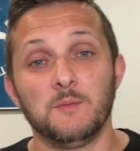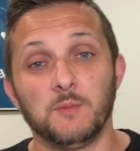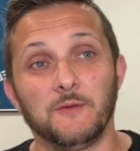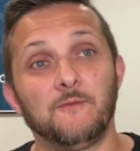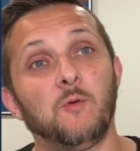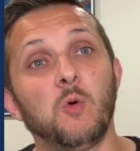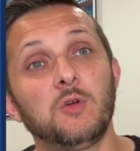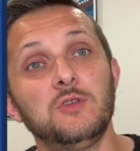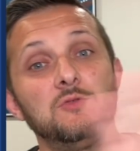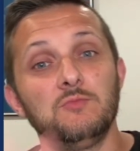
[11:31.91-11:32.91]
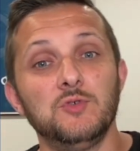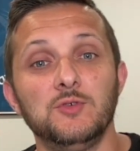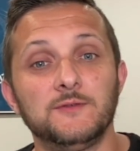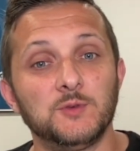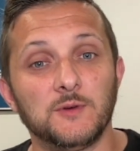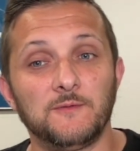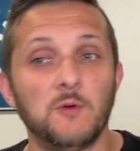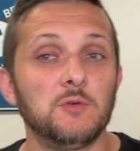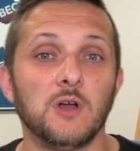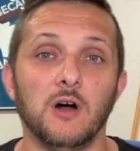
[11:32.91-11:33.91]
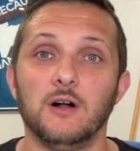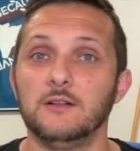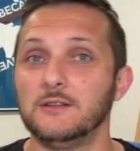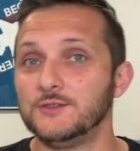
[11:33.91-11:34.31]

before you move to a phone call,